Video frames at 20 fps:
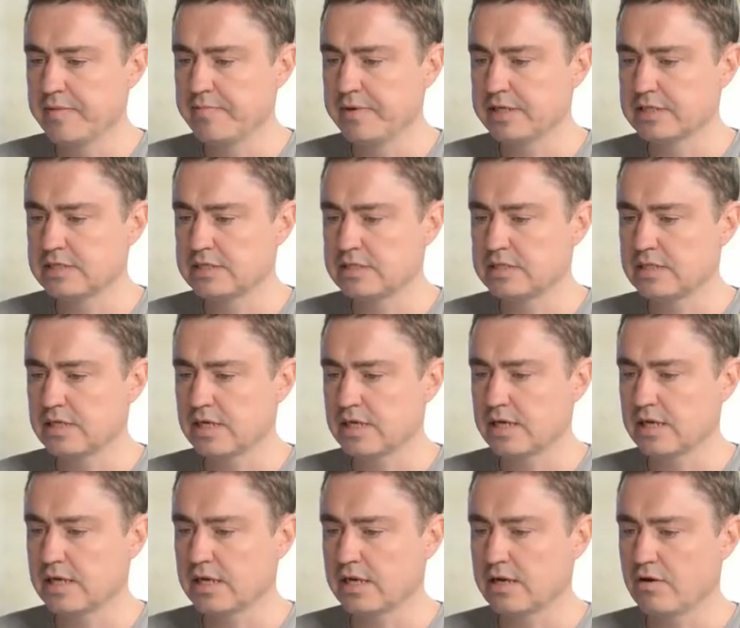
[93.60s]
but
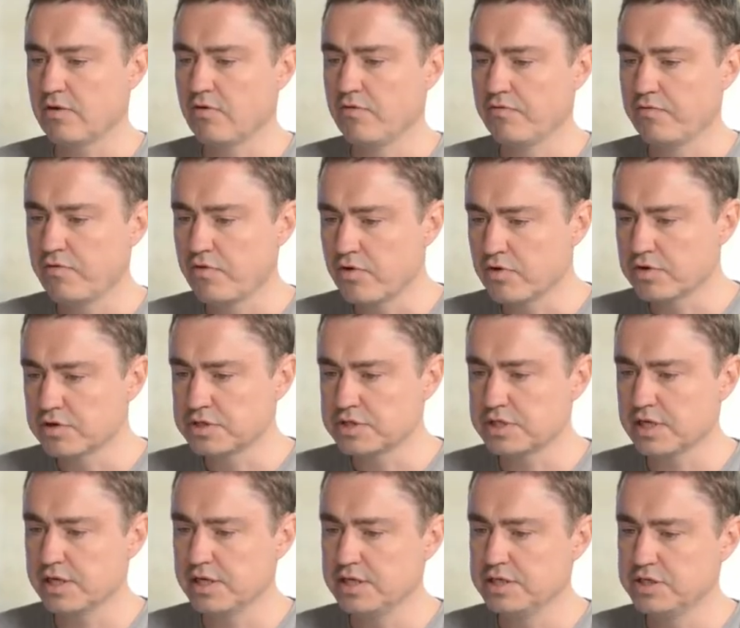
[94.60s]
uh, of
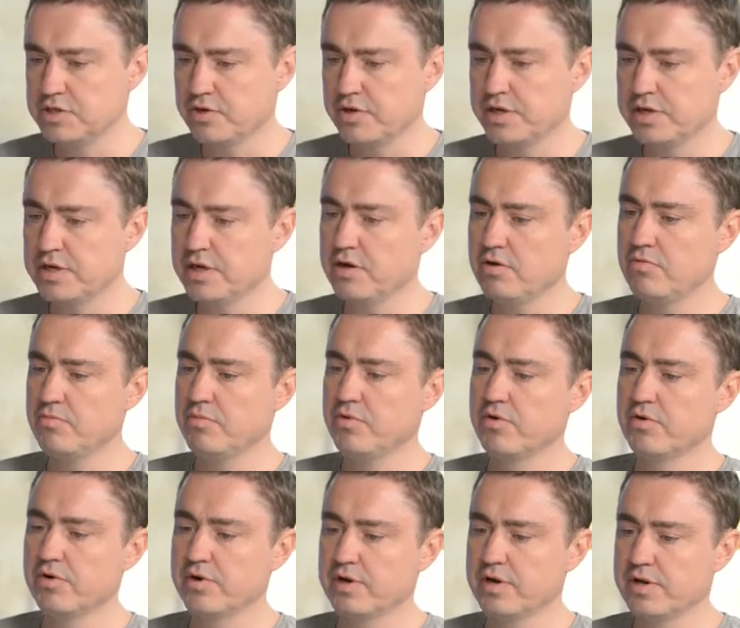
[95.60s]
course I enjoy now
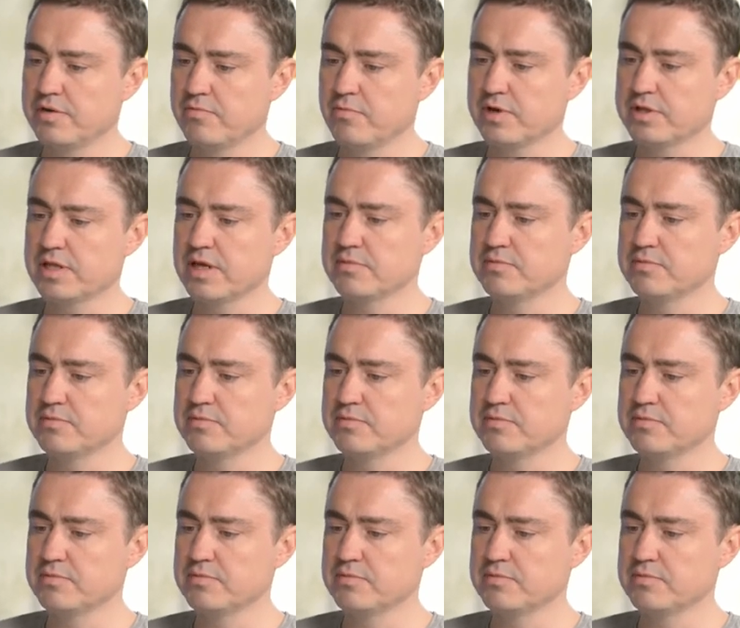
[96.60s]
more what